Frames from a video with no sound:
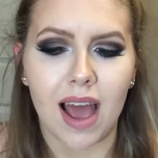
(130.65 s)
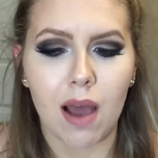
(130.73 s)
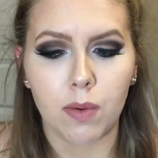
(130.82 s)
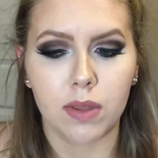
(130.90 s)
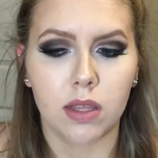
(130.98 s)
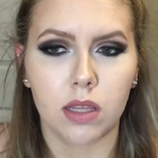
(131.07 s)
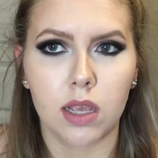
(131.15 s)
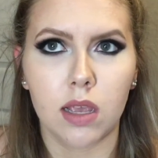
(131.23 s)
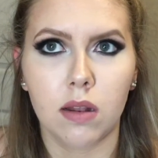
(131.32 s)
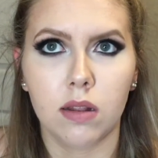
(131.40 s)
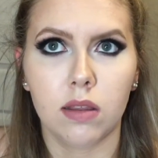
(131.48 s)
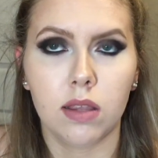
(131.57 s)
I was
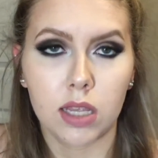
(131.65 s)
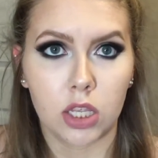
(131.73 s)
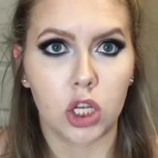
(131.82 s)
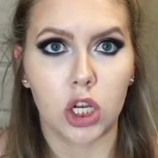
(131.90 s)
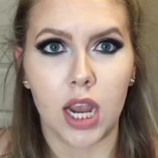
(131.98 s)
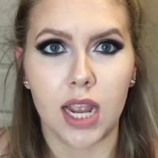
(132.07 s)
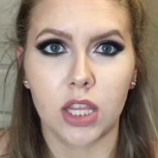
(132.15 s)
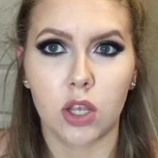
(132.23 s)
in 6th grade,